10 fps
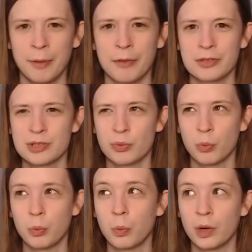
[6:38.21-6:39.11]
but there just
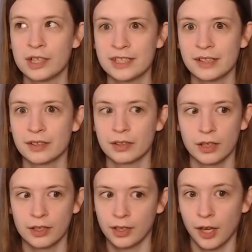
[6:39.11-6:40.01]
wasn't
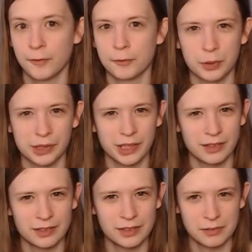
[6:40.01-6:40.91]
enough
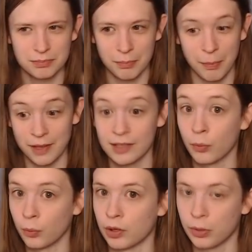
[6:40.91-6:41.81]
really to
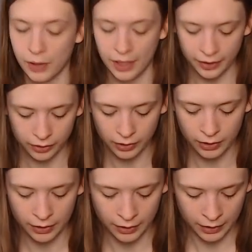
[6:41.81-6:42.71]
make it worthwhile.
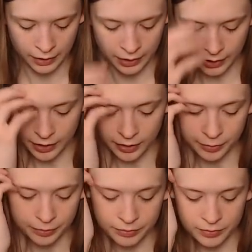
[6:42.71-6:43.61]

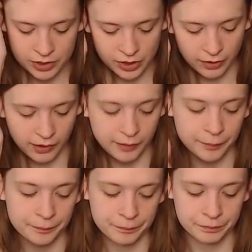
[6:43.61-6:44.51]
So yeah.